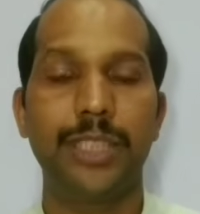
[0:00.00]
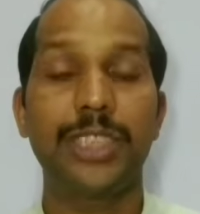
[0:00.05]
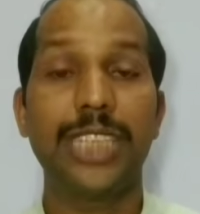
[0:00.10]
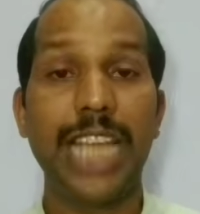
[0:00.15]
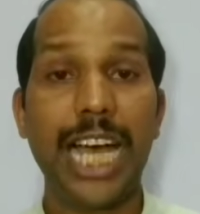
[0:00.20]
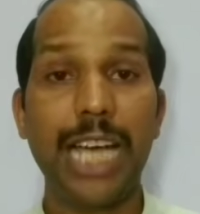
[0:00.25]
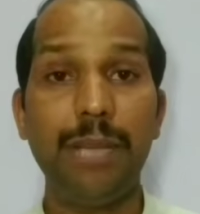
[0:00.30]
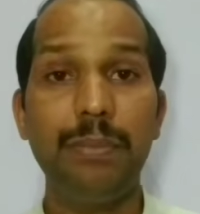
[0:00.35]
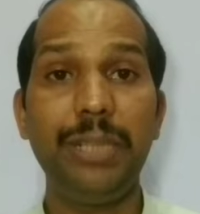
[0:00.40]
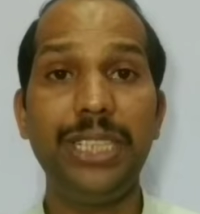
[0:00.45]

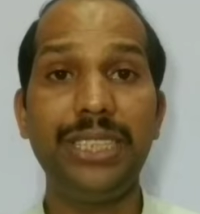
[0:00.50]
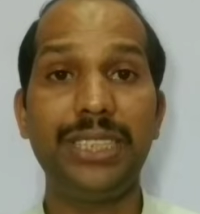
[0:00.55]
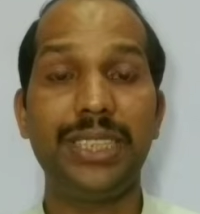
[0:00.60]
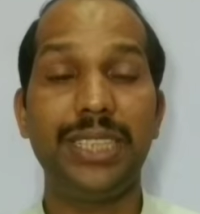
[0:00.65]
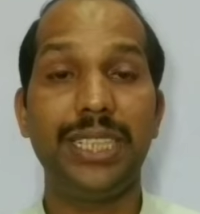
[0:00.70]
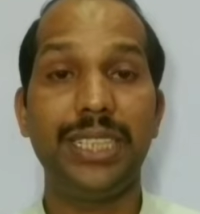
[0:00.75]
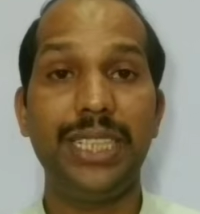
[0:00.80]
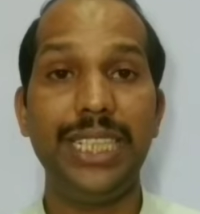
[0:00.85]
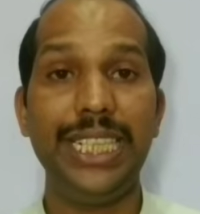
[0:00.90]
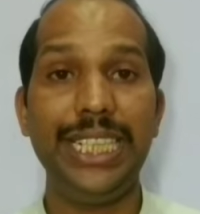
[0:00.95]
Salmond's
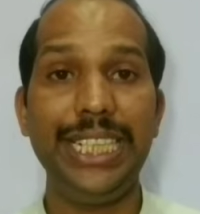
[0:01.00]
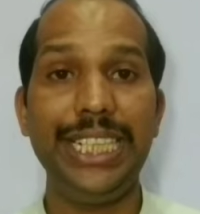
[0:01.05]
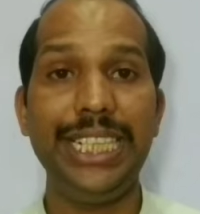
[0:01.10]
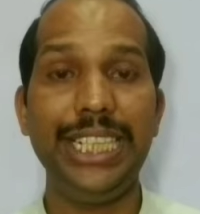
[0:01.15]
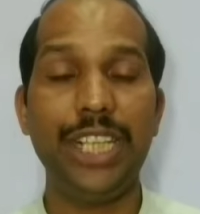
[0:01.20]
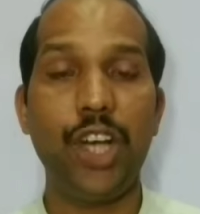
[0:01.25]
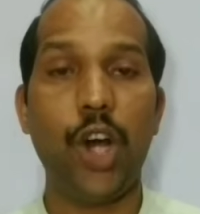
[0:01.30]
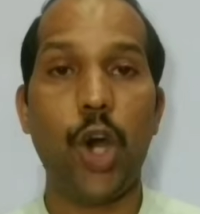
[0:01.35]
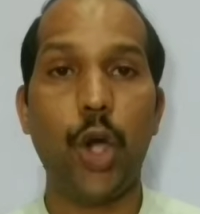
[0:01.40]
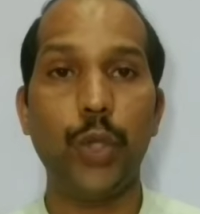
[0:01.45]

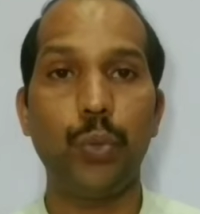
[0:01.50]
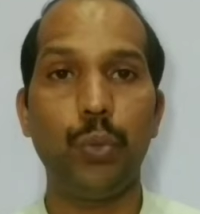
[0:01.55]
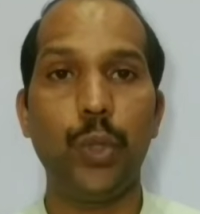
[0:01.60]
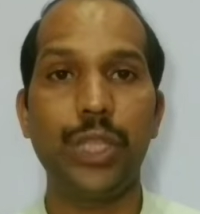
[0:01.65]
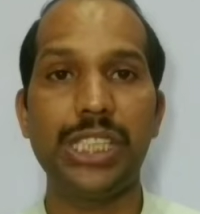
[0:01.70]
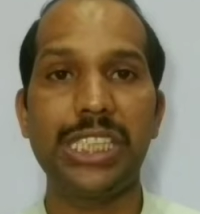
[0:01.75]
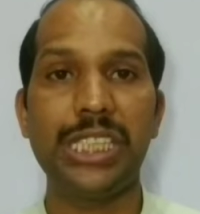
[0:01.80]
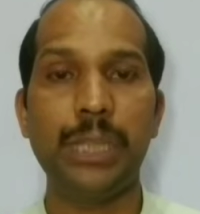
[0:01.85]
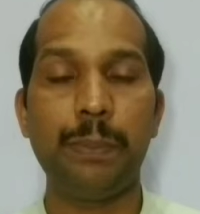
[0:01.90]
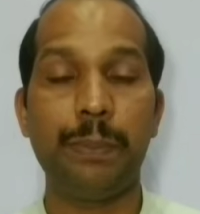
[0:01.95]
theory on
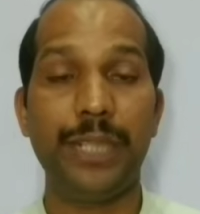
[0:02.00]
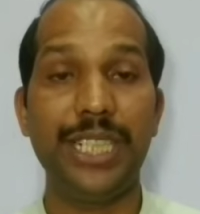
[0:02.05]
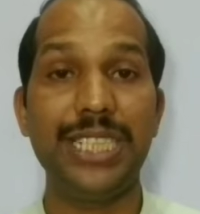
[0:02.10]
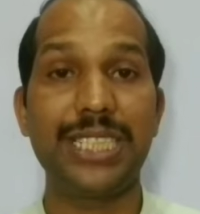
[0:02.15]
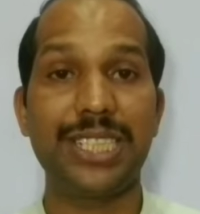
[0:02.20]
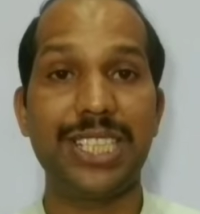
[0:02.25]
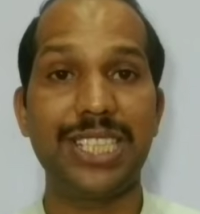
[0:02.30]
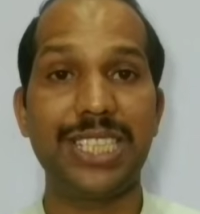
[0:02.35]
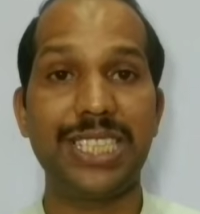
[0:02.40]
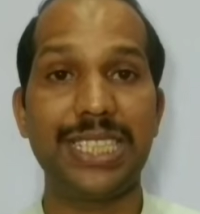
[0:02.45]
ownership
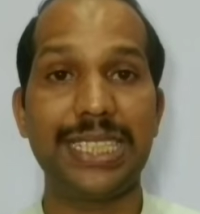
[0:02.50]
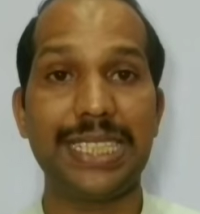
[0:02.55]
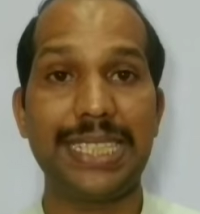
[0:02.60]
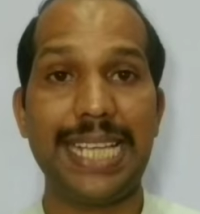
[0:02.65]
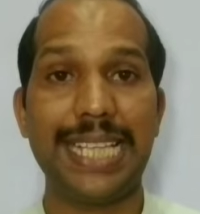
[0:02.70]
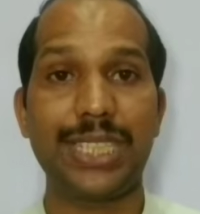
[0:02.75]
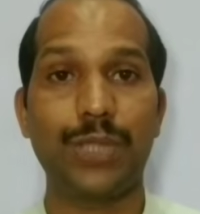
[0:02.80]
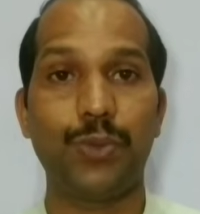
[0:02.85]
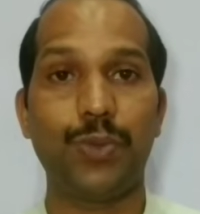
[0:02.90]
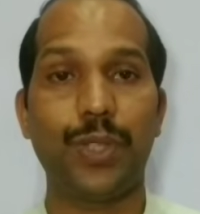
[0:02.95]
is considered
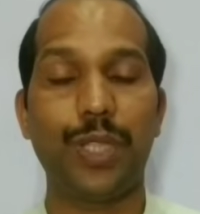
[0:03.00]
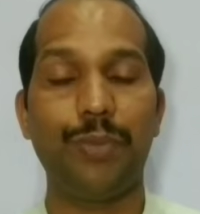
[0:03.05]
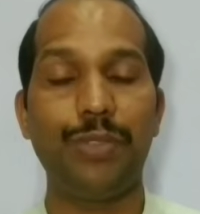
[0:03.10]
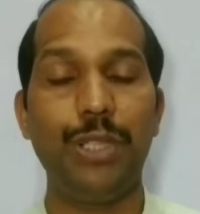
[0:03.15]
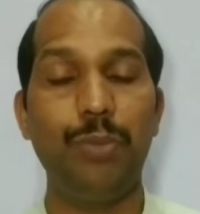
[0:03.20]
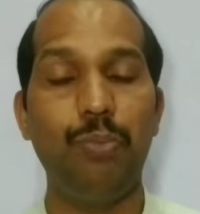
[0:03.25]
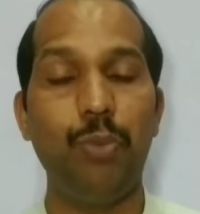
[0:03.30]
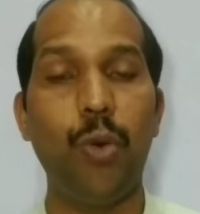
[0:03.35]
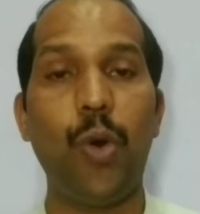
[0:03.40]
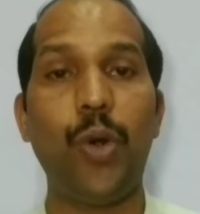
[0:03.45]
as one of
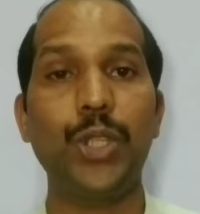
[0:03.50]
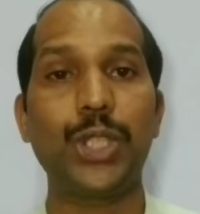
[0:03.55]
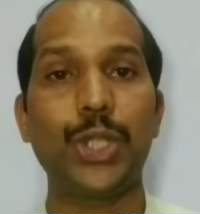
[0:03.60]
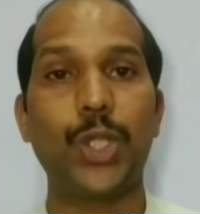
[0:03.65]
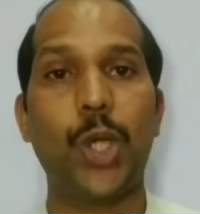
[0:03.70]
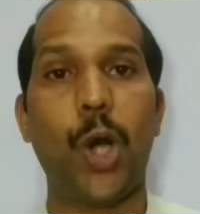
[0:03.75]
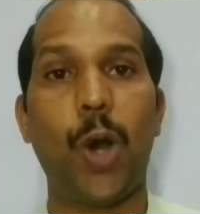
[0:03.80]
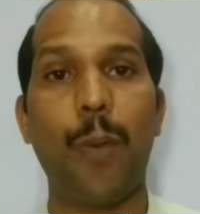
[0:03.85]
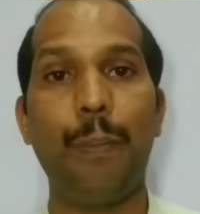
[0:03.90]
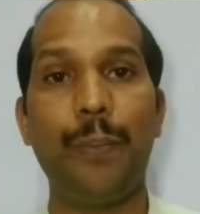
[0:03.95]
the most
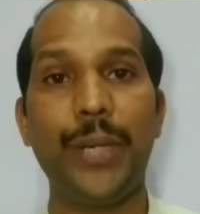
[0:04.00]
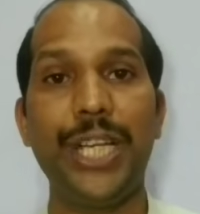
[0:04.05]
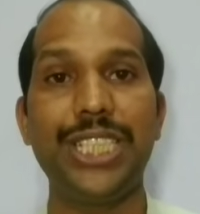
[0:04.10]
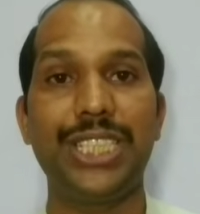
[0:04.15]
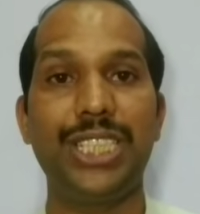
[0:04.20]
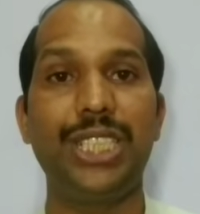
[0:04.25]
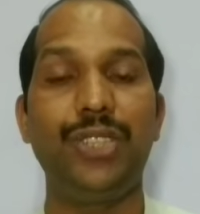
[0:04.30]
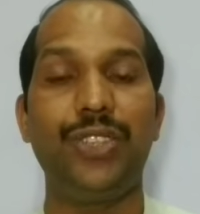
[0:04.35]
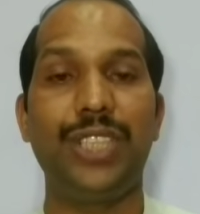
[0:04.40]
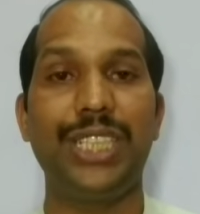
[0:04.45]

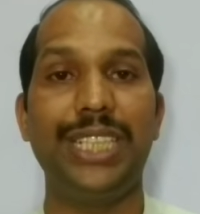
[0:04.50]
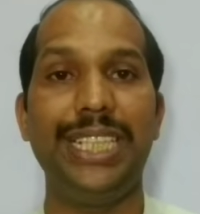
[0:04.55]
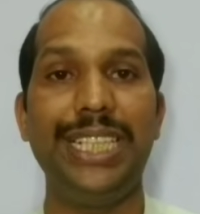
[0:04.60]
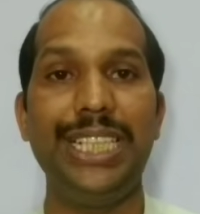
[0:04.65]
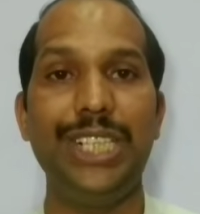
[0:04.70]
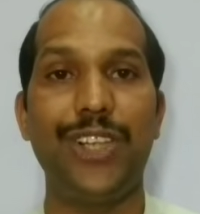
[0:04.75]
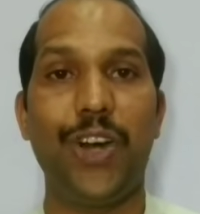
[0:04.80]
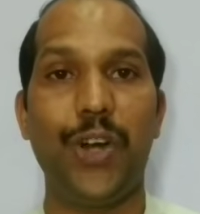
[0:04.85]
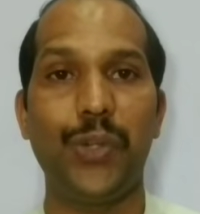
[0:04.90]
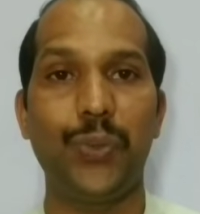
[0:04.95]
comprehensive
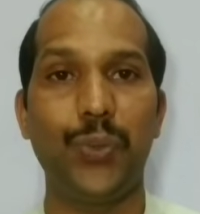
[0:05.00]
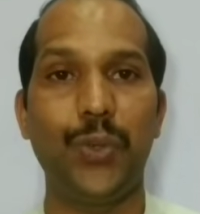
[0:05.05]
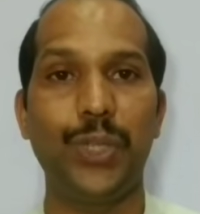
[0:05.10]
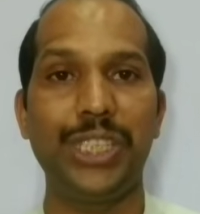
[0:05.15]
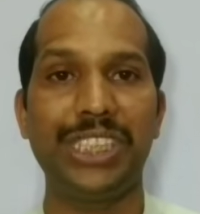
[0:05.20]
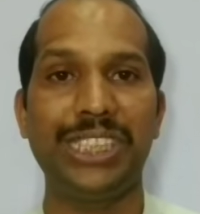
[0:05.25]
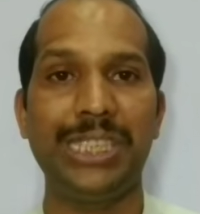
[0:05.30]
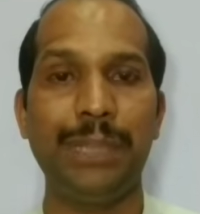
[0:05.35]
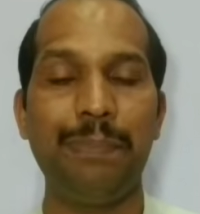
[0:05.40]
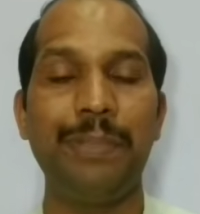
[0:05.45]
theory on
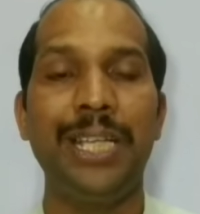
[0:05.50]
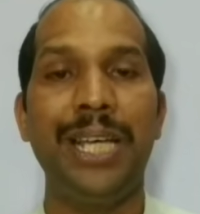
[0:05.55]
ownership